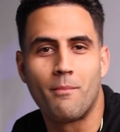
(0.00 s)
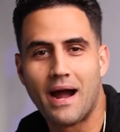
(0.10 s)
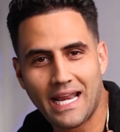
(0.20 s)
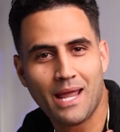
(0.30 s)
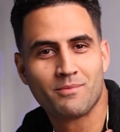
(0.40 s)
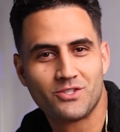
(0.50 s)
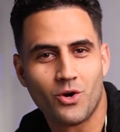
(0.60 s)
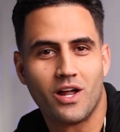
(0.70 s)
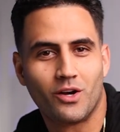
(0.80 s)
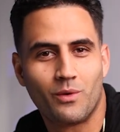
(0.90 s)
My name is
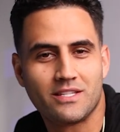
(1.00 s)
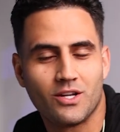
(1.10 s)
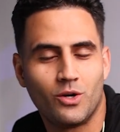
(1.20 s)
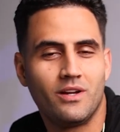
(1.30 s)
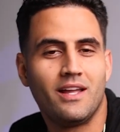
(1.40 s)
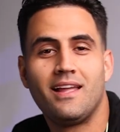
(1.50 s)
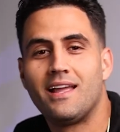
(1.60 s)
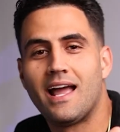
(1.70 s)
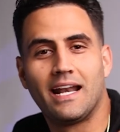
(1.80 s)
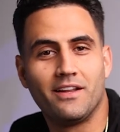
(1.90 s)
Johan Lorenzo,
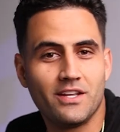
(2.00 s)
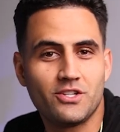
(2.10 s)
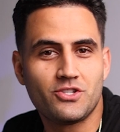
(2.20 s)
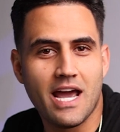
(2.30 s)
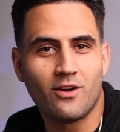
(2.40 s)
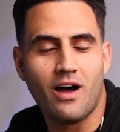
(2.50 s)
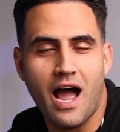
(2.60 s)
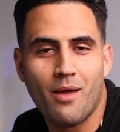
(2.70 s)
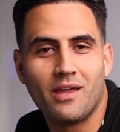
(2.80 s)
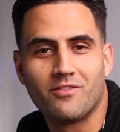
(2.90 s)
and in this channel
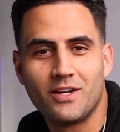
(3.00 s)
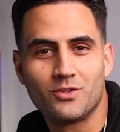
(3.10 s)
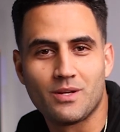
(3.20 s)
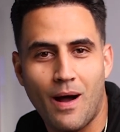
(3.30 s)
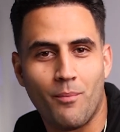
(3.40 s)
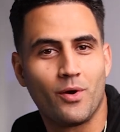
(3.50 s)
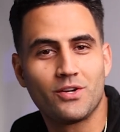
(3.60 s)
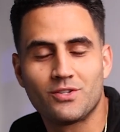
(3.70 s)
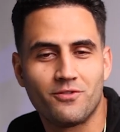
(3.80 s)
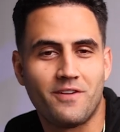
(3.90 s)
I make videos about
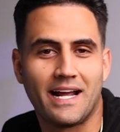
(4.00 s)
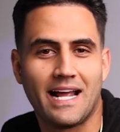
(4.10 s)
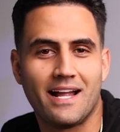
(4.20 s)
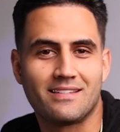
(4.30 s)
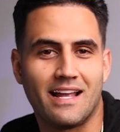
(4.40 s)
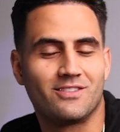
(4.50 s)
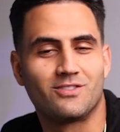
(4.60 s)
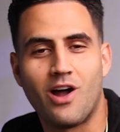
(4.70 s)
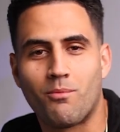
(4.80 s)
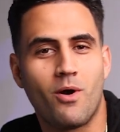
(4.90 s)
personal finance and
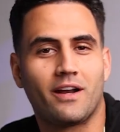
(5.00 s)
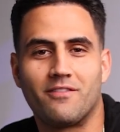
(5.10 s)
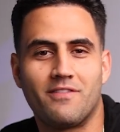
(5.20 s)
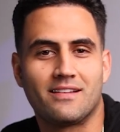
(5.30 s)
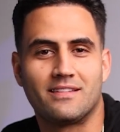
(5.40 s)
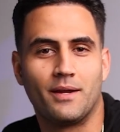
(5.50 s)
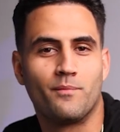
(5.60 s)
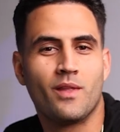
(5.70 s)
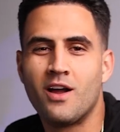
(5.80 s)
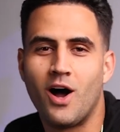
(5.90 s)
stock market
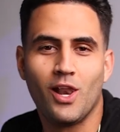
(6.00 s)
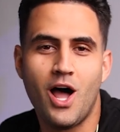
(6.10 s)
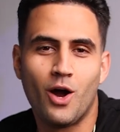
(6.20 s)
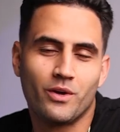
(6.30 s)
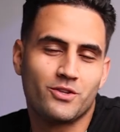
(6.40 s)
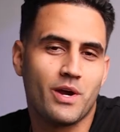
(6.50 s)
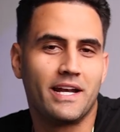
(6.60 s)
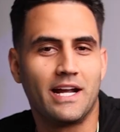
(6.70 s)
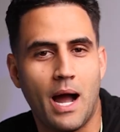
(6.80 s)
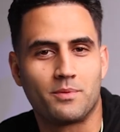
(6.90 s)
investing along with
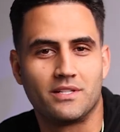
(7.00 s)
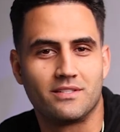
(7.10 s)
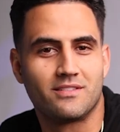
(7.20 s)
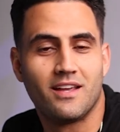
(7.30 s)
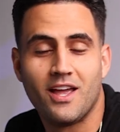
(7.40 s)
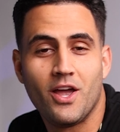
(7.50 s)
trading options.